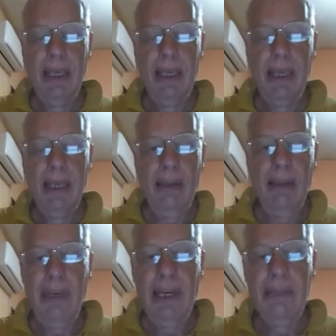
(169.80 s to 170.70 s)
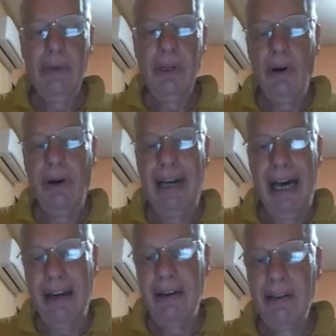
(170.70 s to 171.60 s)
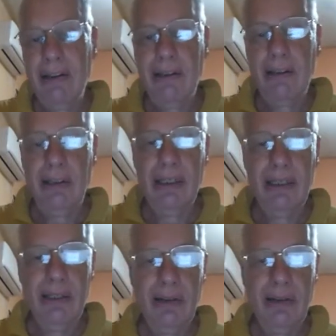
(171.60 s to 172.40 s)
And the VIs we call colors, and that's the